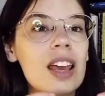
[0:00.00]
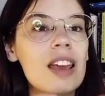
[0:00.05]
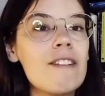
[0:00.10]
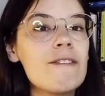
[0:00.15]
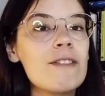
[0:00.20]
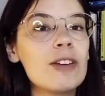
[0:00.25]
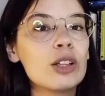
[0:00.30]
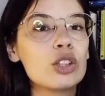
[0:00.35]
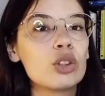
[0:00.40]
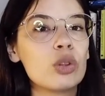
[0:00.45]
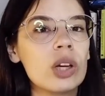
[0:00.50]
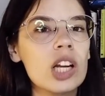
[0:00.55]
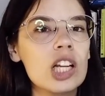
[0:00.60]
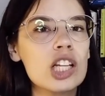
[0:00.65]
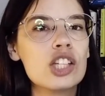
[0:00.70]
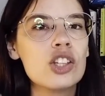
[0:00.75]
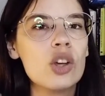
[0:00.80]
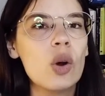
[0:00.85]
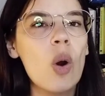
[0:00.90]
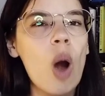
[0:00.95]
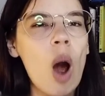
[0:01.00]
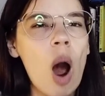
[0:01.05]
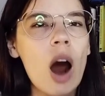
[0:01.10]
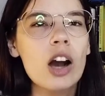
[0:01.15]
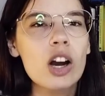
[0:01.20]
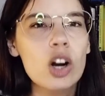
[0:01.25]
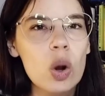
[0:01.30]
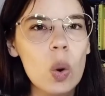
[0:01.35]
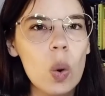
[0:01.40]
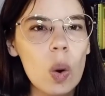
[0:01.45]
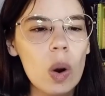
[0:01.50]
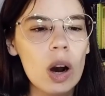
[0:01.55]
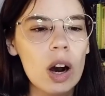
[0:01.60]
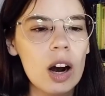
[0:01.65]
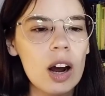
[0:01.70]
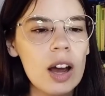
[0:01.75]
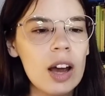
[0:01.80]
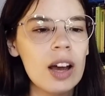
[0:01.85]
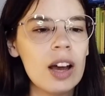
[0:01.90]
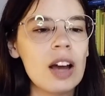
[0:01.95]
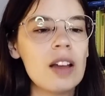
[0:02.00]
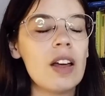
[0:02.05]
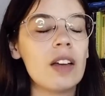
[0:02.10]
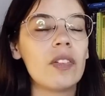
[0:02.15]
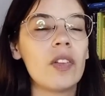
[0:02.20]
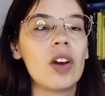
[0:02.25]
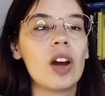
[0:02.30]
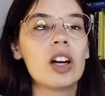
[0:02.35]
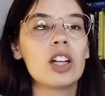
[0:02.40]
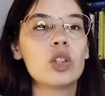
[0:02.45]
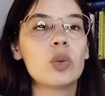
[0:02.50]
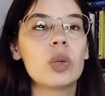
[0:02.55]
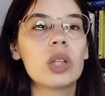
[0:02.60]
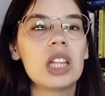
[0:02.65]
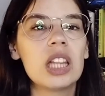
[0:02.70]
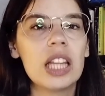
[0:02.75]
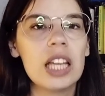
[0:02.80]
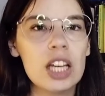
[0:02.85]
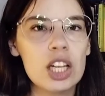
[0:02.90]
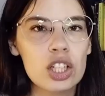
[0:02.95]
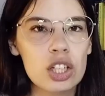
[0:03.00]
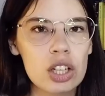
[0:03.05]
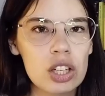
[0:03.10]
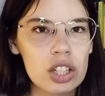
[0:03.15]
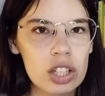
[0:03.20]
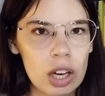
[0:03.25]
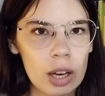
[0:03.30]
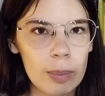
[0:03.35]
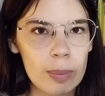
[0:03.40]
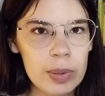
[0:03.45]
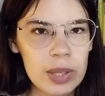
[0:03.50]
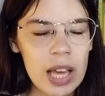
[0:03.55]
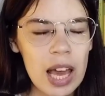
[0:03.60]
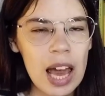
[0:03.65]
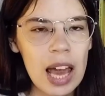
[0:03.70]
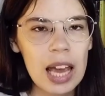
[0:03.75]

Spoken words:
infiltrated so hardcore that they are in relationships,